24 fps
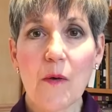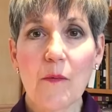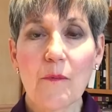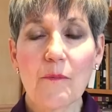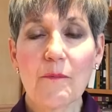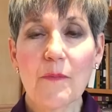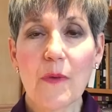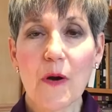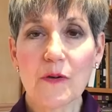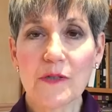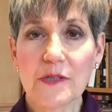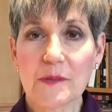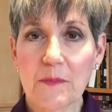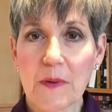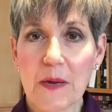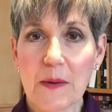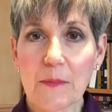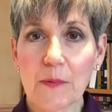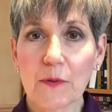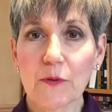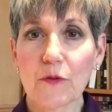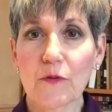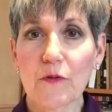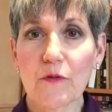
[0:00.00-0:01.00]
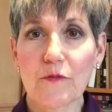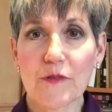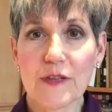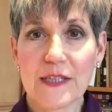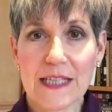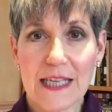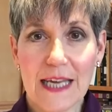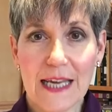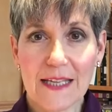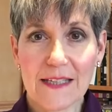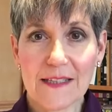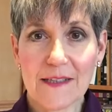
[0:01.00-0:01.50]
Most people who have
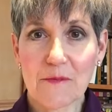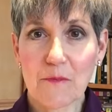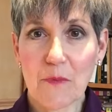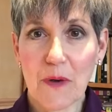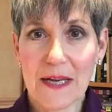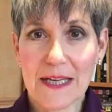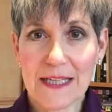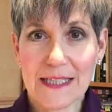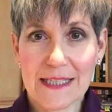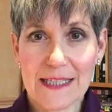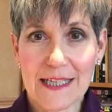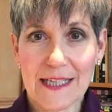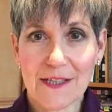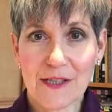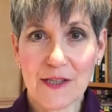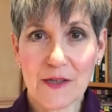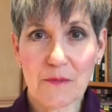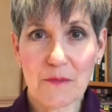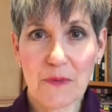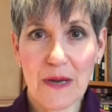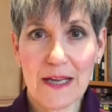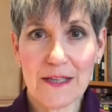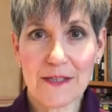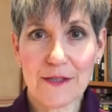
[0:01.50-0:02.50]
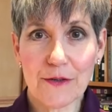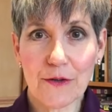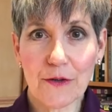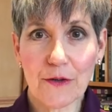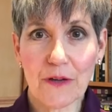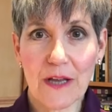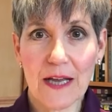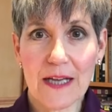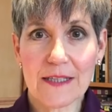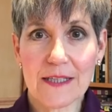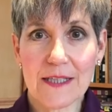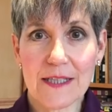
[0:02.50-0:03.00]
attended my Intention
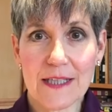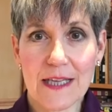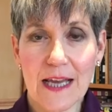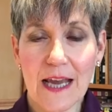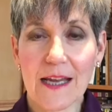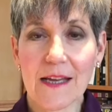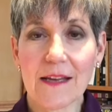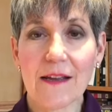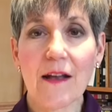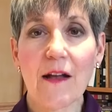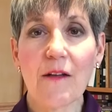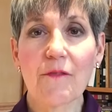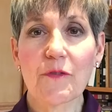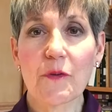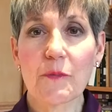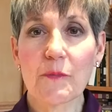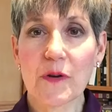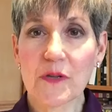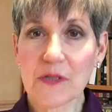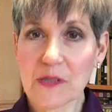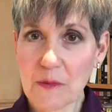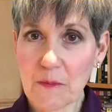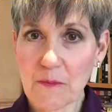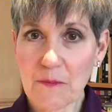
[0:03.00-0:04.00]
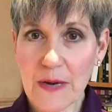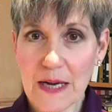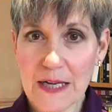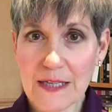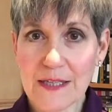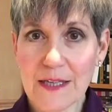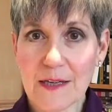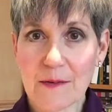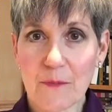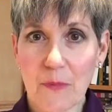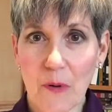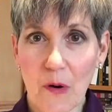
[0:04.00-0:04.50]
Masterclass say the most
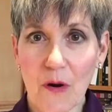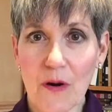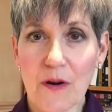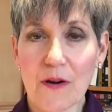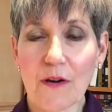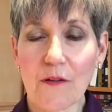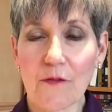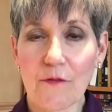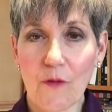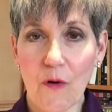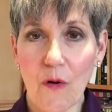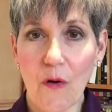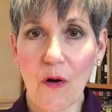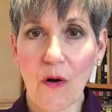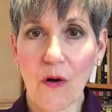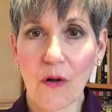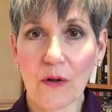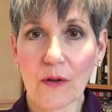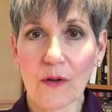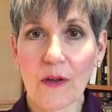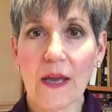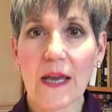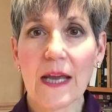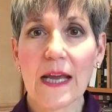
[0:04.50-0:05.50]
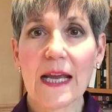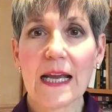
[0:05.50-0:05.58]
amazing part of all